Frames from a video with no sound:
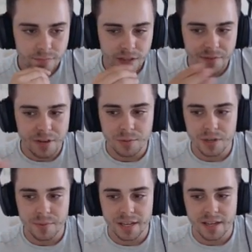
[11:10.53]
if you don't want
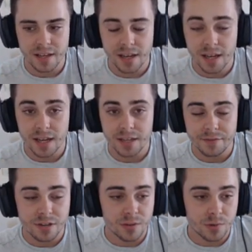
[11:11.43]
to be uh,
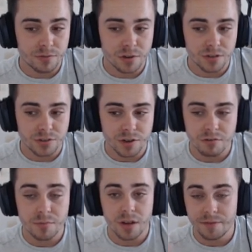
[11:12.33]
if you don't want to run trick
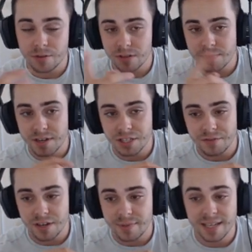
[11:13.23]
room i forgot to mention
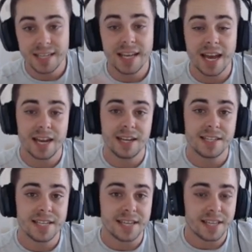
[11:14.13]
ability
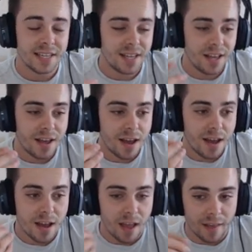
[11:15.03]
analytic
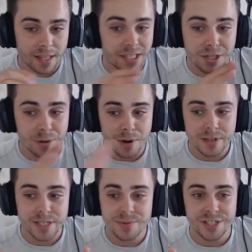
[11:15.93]
your
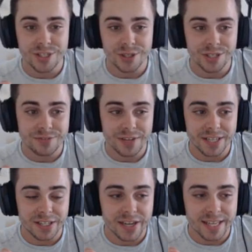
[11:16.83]
opponent switches on this
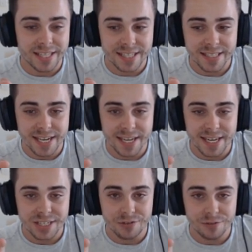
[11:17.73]
thing like it's going to take an
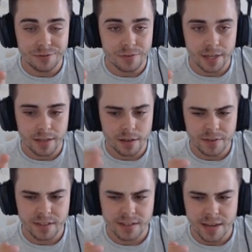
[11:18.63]
extra like i
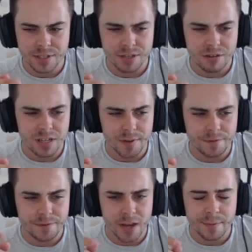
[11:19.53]
think damage increased by
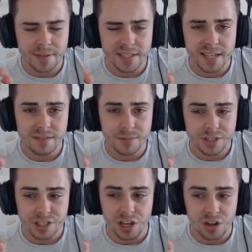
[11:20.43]
30%
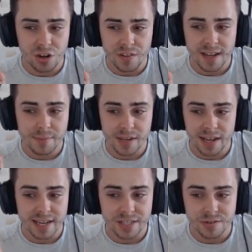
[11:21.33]
which is a lot that could be like
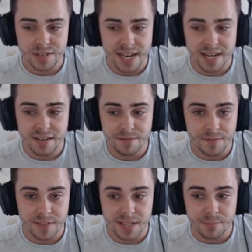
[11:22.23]
an extra 10
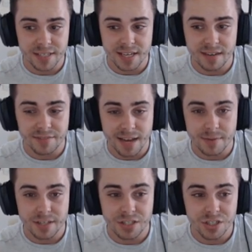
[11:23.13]
15% of
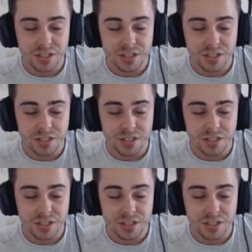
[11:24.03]
damage